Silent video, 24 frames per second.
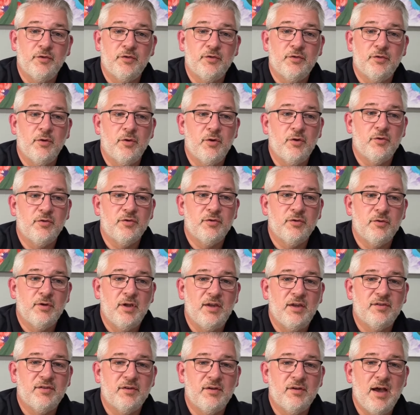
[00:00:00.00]
So
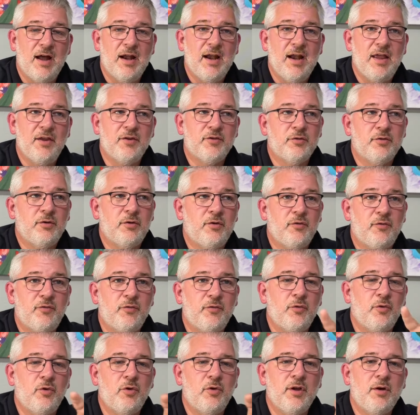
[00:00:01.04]
it's not as
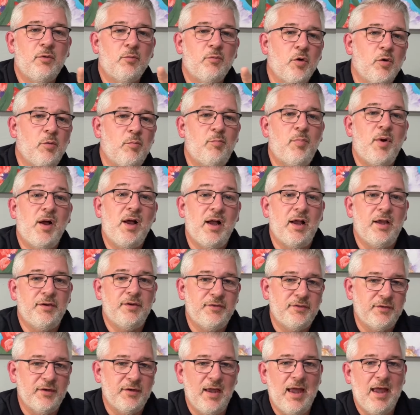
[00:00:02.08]
full and
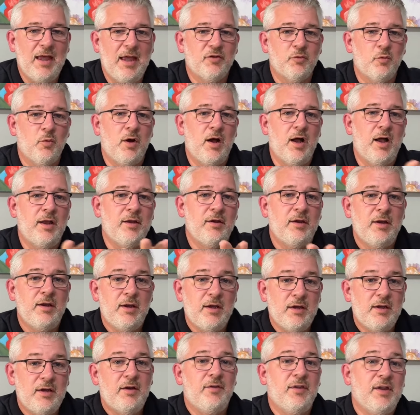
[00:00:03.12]
robust as what
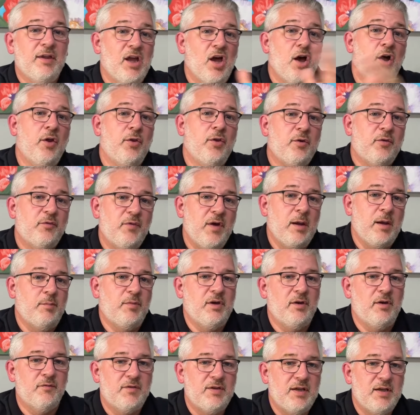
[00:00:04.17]
the other
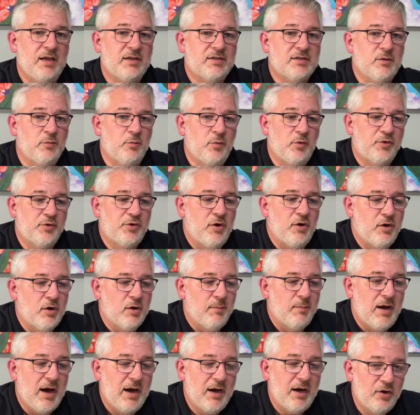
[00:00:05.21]
family of texts that we'll talk
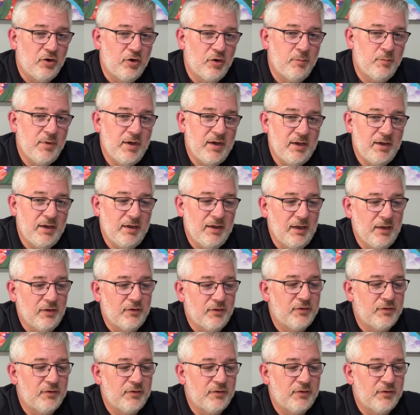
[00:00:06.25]
about here in a minute is.